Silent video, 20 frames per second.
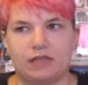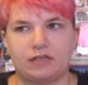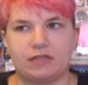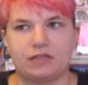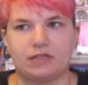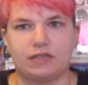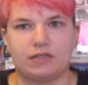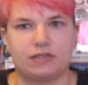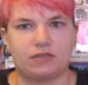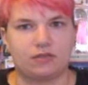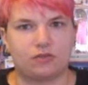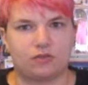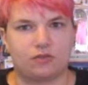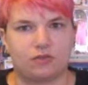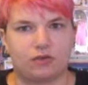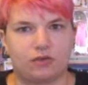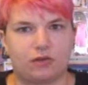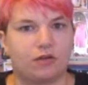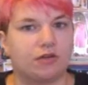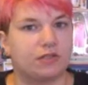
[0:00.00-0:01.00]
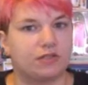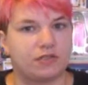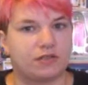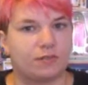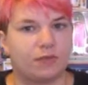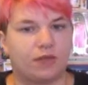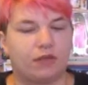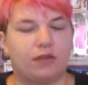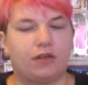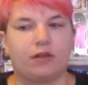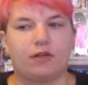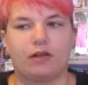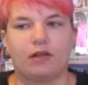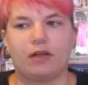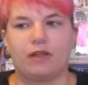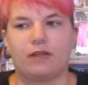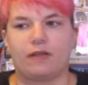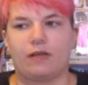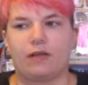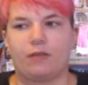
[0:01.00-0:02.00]
guess, disorder or disability or
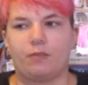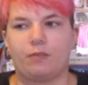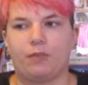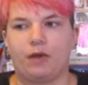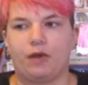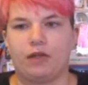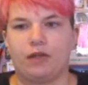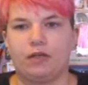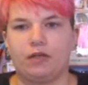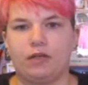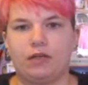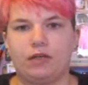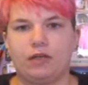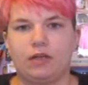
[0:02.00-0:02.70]
anything, but